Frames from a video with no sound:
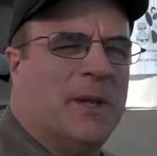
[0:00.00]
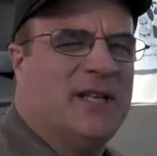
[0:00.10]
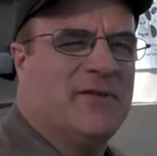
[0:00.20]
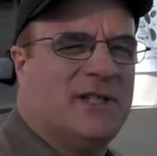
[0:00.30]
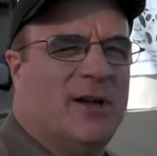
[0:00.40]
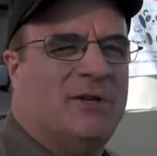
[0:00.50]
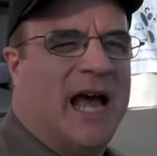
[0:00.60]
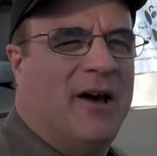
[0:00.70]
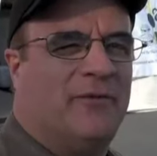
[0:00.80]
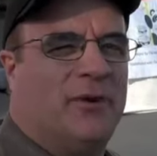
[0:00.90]
Well, things have slowed
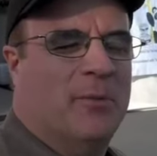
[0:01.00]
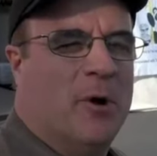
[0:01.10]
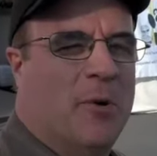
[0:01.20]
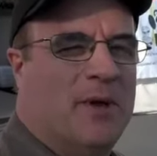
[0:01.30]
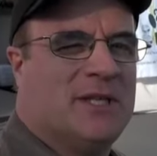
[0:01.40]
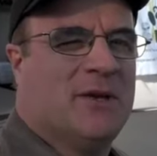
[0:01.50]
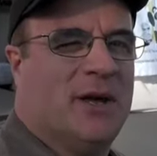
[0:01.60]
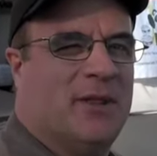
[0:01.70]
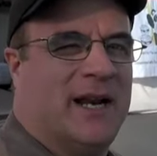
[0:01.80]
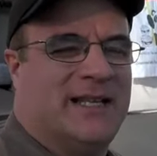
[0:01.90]
down for the moment, so
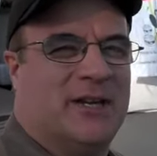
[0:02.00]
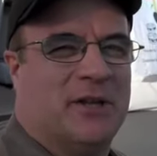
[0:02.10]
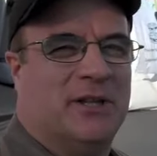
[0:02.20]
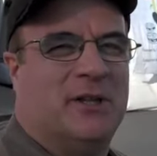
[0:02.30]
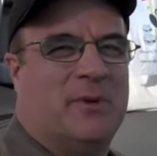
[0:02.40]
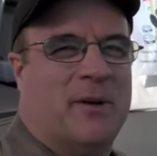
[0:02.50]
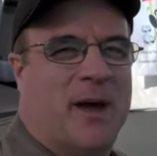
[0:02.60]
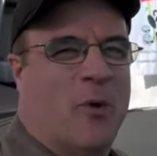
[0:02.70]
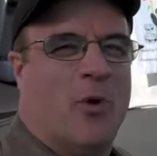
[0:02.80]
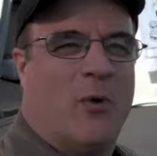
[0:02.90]
I thought I'd tell you a little bit
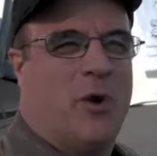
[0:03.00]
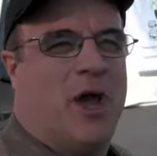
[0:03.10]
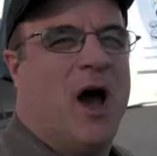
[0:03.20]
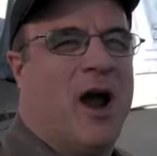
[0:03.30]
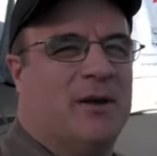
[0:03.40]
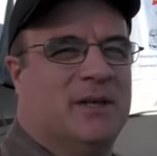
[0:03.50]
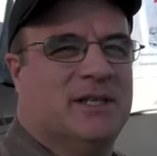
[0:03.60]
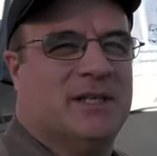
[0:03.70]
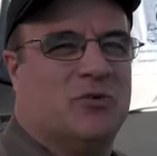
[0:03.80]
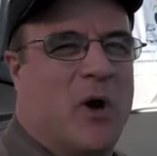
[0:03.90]
about where we are.
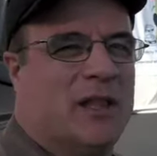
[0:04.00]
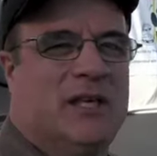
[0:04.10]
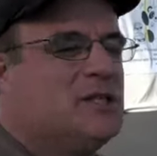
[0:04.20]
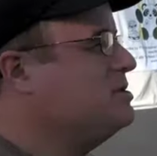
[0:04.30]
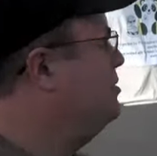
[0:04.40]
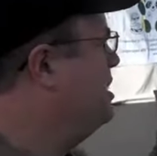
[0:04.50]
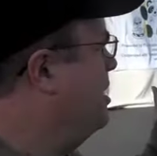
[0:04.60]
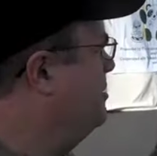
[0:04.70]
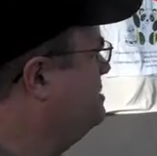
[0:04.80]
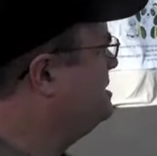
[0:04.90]
This is Raleigh
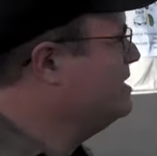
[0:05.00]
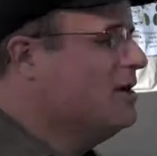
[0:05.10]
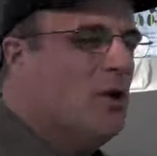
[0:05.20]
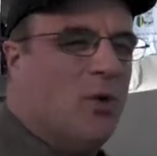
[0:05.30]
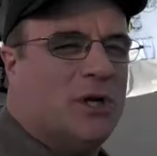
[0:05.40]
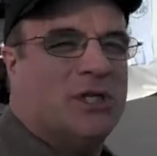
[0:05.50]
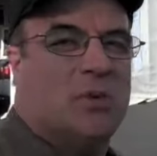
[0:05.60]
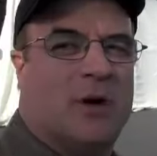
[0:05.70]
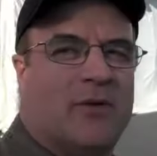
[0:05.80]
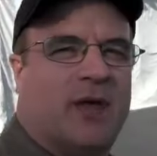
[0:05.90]
Studios, which is
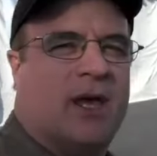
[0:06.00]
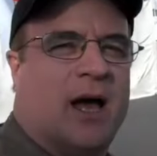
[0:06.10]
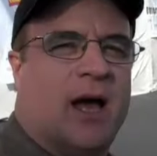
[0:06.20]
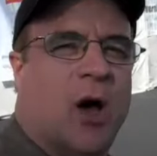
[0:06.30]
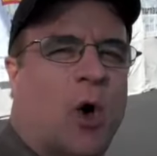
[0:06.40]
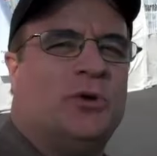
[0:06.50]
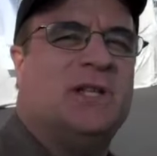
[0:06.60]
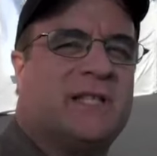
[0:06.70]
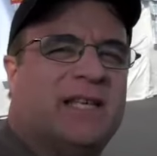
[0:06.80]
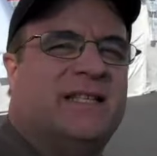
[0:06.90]
one of the uh,
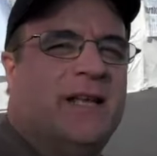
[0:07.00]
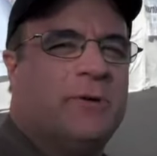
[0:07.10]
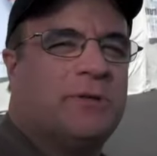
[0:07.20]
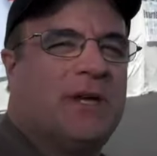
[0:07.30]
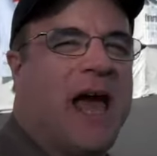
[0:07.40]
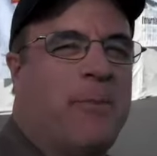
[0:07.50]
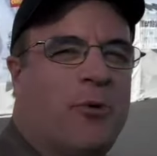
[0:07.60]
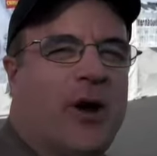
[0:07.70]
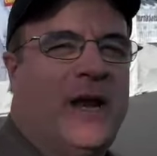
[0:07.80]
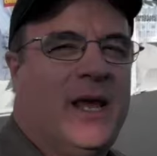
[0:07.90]
oldest continuously
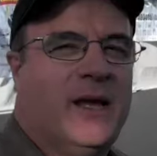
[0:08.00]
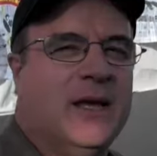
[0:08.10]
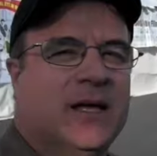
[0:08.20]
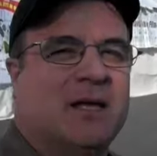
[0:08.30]
operating